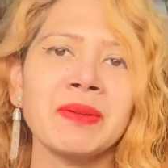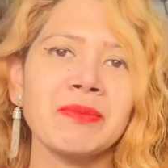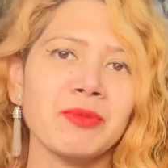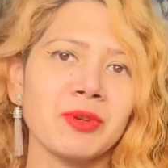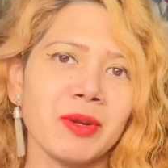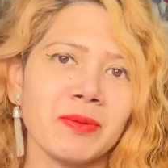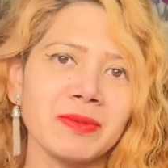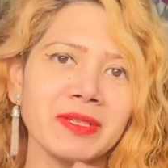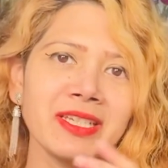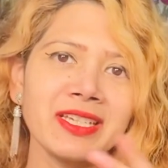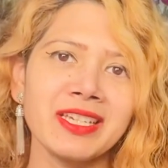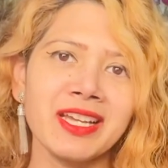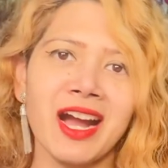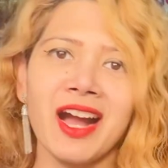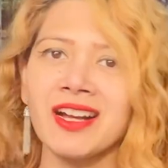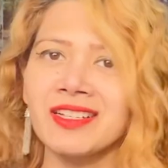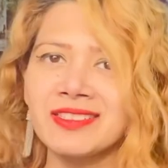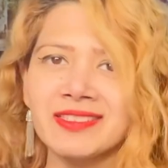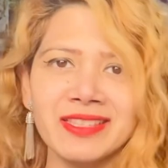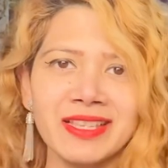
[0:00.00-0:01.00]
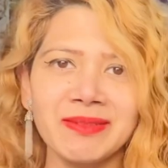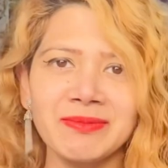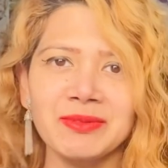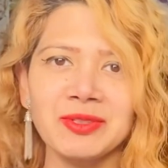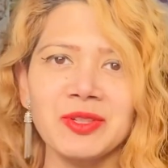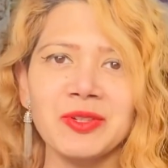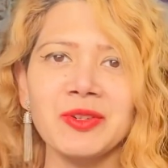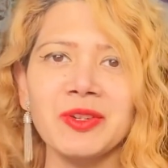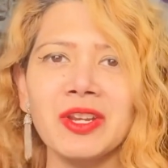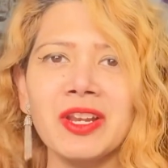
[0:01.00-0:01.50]
Probably he asked them
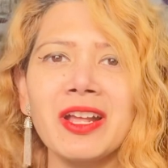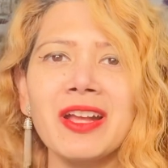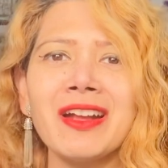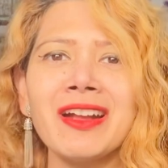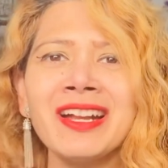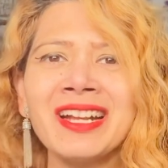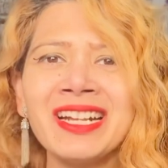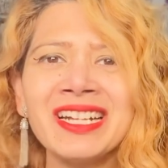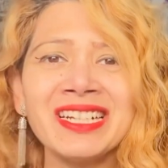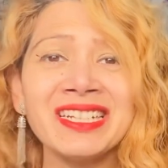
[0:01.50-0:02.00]
to, you know,